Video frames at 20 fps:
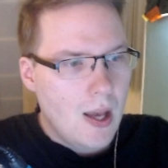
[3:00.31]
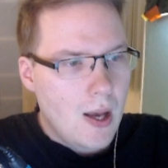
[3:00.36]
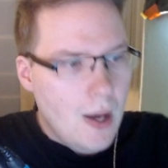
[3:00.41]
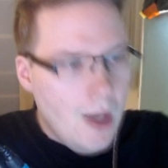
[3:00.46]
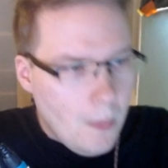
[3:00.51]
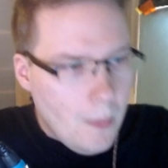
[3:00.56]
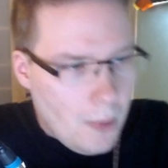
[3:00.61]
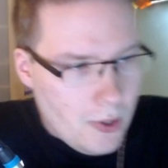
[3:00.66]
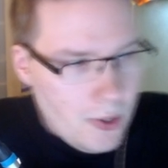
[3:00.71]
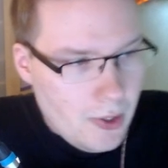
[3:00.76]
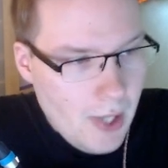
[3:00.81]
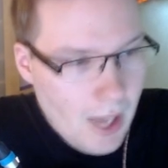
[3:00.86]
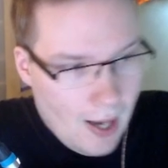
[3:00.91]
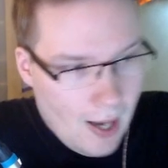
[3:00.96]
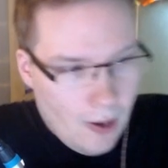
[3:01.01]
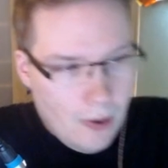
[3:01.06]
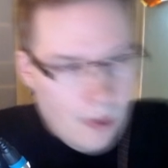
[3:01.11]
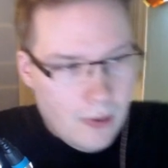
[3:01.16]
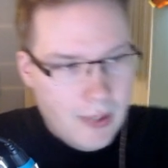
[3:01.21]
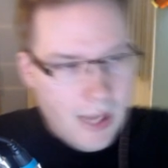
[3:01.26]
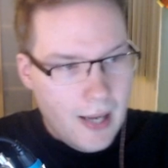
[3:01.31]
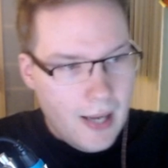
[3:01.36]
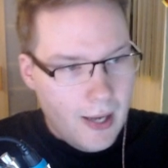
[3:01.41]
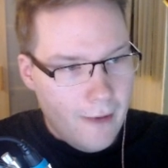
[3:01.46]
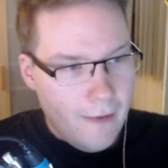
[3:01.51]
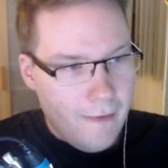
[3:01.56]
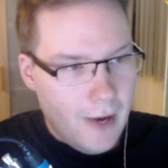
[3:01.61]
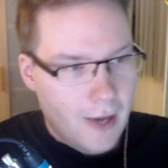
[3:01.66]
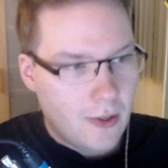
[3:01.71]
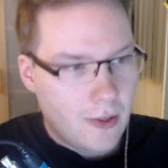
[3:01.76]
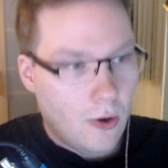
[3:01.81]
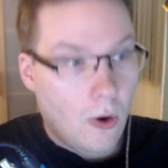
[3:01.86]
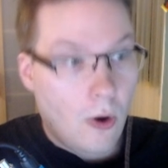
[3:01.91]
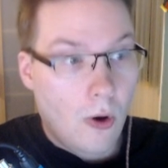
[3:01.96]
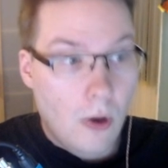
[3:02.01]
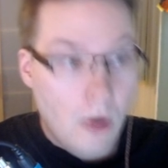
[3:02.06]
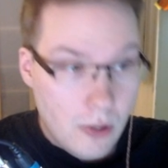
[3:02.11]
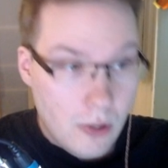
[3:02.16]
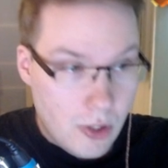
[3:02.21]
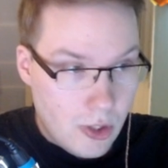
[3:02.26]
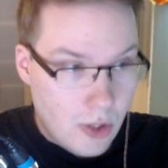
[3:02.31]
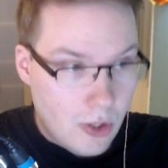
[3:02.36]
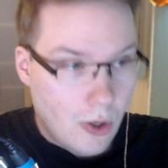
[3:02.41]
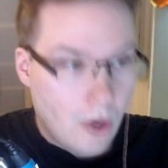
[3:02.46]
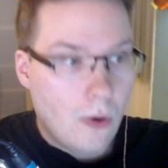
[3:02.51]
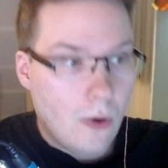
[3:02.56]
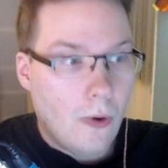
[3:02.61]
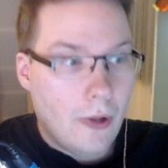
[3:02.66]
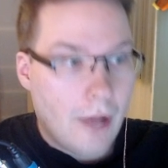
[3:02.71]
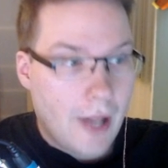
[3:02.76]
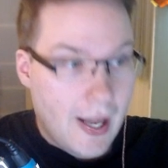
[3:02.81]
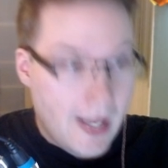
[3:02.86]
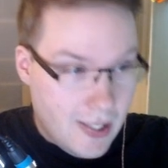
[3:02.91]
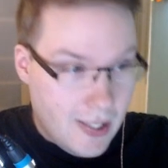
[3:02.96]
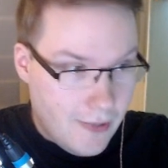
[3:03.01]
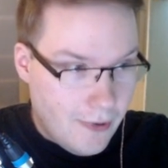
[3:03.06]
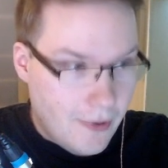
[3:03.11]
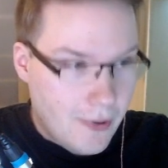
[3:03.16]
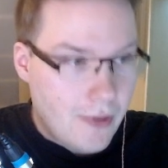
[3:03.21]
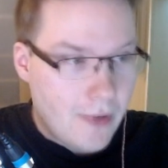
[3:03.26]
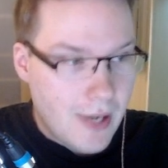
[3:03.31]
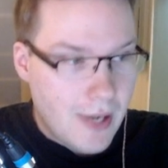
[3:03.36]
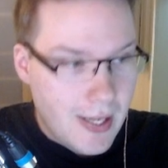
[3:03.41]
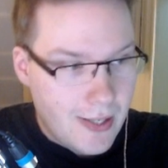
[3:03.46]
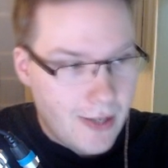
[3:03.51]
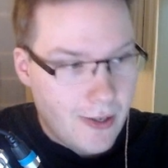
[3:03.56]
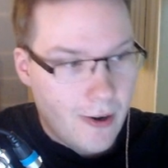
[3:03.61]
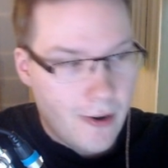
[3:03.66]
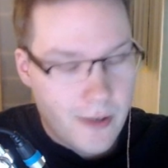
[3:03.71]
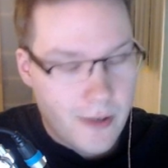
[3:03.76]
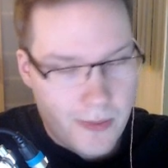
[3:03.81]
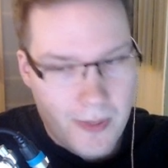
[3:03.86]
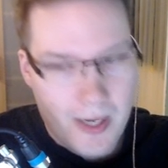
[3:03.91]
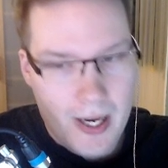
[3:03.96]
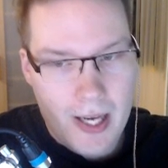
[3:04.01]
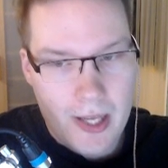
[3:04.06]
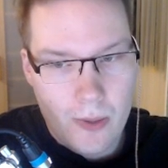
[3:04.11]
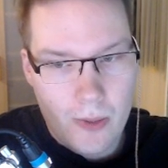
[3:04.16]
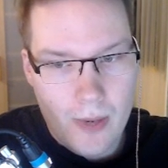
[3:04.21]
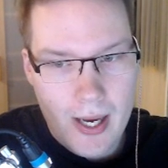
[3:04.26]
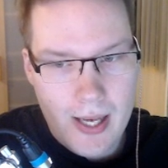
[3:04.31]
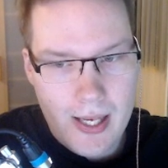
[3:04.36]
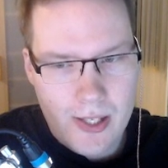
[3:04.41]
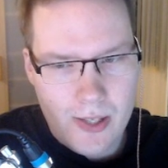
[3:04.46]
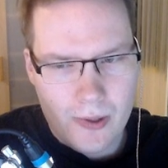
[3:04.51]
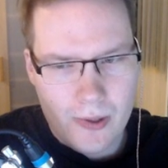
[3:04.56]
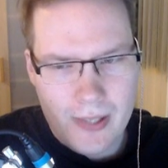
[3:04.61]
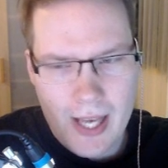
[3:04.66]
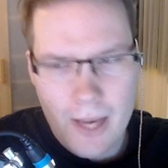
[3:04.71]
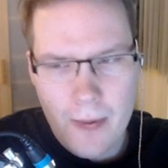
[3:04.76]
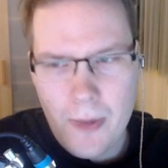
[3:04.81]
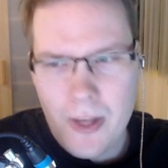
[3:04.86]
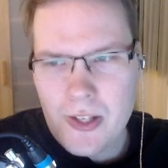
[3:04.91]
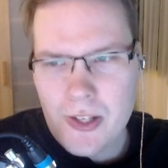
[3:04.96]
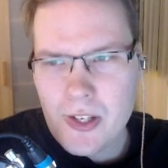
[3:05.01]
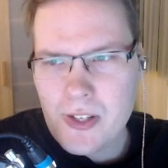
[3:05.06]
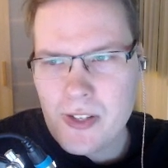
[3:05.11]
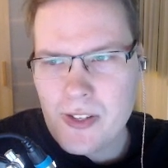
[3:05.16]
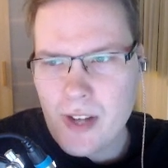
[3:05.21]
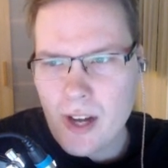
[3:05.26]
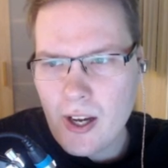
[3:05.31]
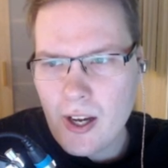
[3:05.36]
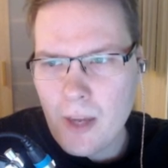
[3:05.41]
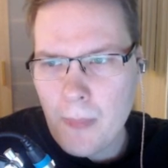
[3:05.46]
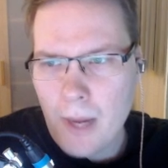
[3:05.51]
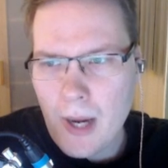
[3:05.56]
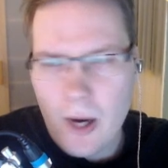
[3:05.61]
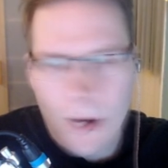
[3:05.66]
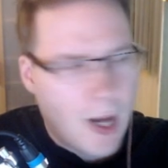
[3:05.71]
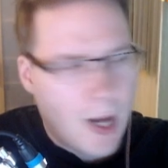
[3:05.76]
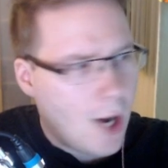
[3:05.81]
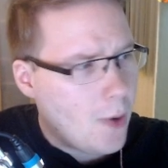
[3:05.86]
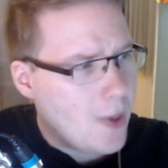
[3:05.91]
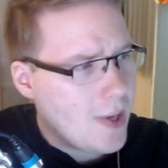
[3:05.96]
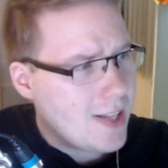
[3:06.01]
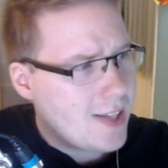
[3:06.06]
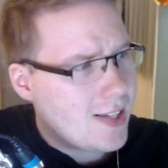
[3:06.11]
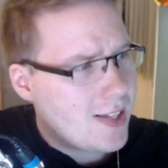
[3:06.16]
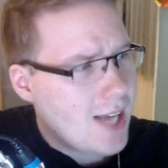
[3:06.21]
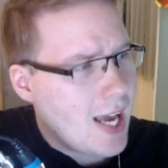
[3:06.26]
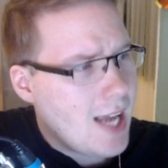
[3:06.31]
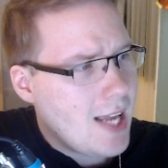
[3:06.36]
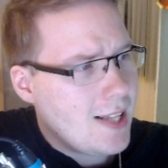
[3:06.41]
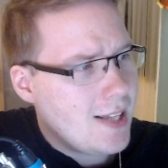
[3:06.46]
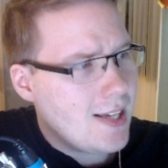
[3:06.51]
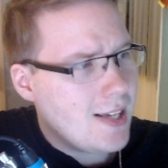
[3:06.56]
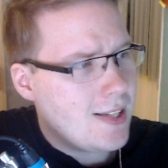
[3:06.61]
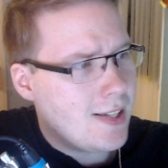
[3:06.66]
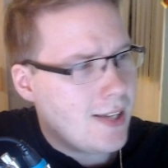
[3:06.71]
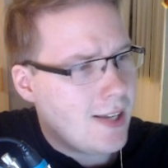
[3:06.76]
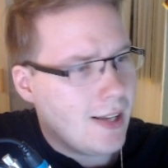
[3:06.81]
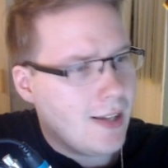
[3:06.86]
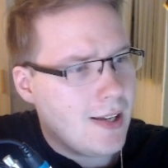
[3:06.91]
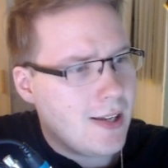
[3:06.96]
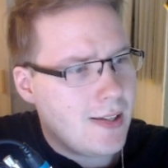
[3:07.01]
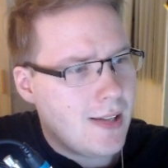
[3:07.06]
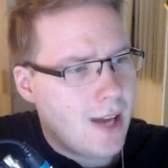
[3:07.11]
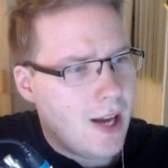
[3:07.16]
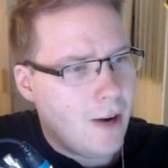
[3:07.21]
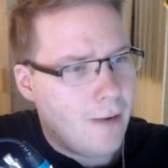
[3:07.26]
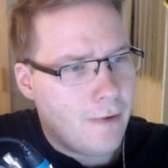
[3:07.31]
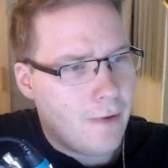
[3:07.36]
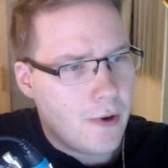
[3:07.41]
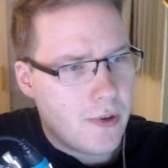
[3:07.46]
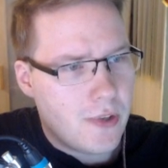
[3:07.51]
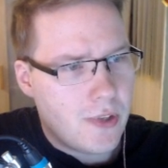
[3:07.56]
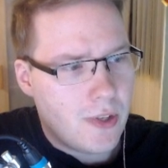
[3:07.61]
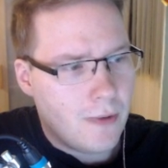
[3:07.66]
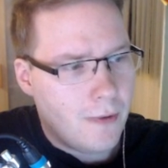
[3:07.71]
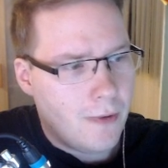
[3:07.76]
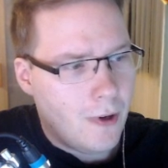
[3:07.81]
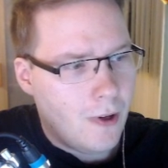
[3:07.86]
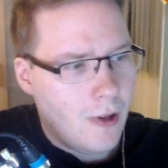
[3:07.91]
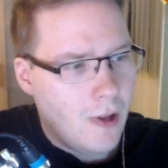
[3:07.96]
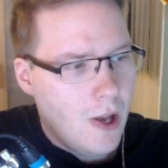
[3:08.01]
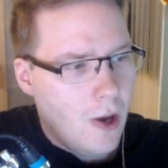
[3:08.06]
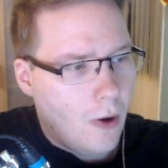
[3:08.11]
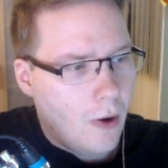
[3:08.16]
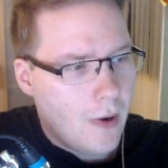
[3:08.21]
But yeah, that effect also lasts for 3 turns, by the way. So can we just talk about how insane this skill is now, first of all?